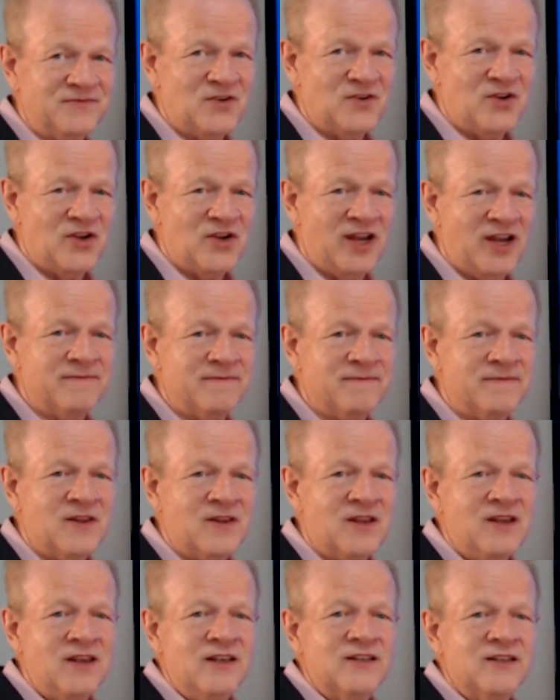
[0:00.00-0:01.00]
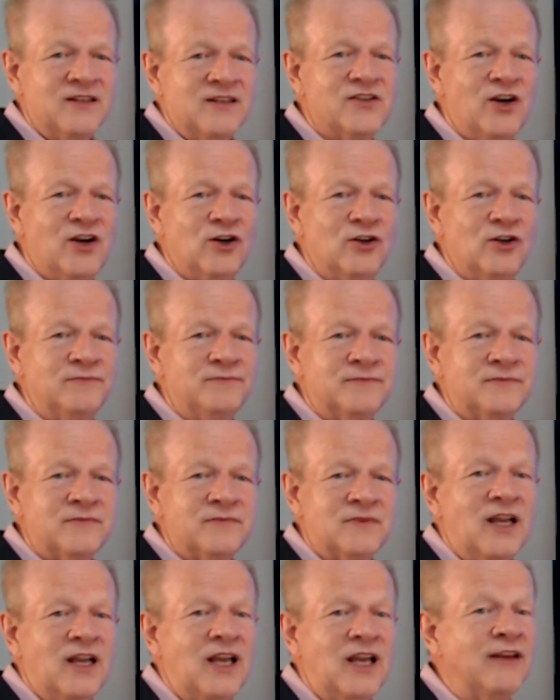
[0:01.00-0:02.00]
Okay. So
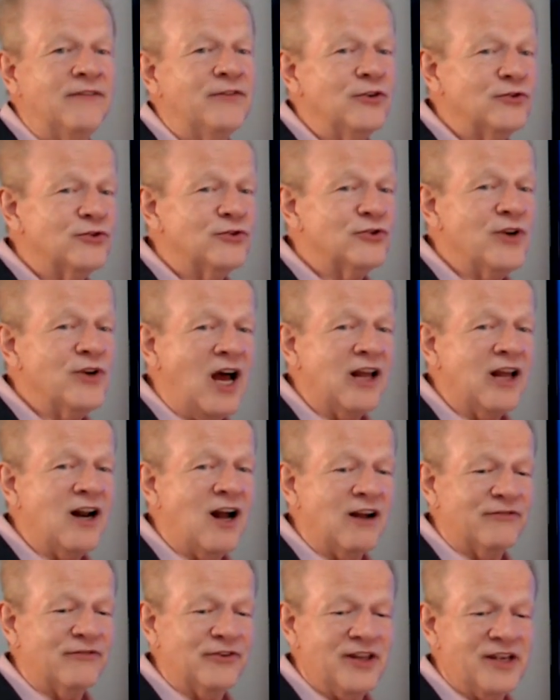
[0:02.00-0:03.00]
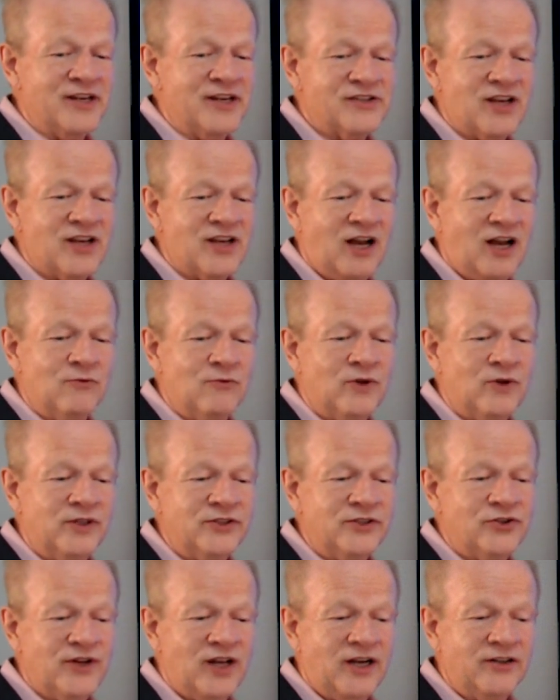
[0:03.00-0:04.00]
if you do not offer this, I want
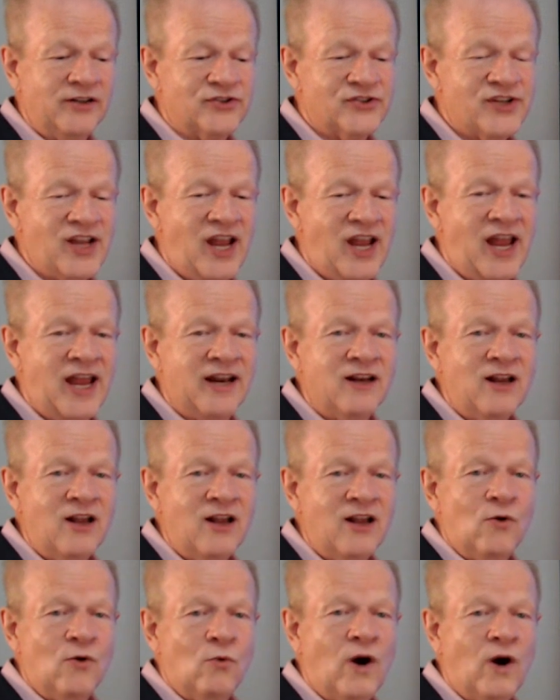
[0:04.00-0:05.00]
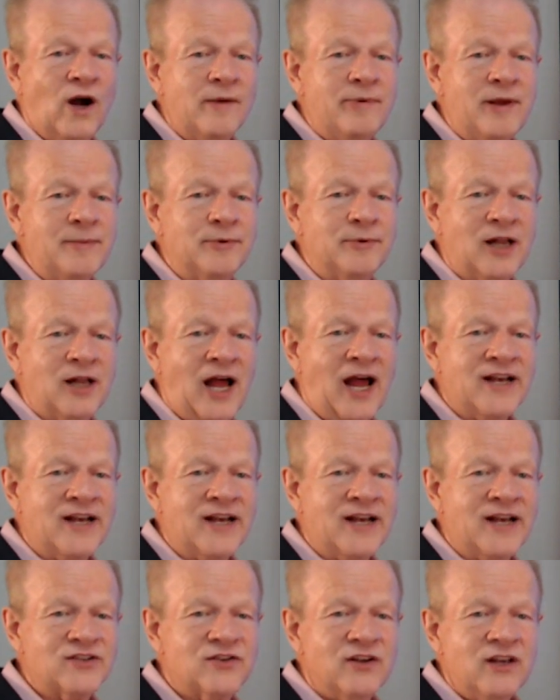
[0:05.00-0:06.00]
you to understand why people ask,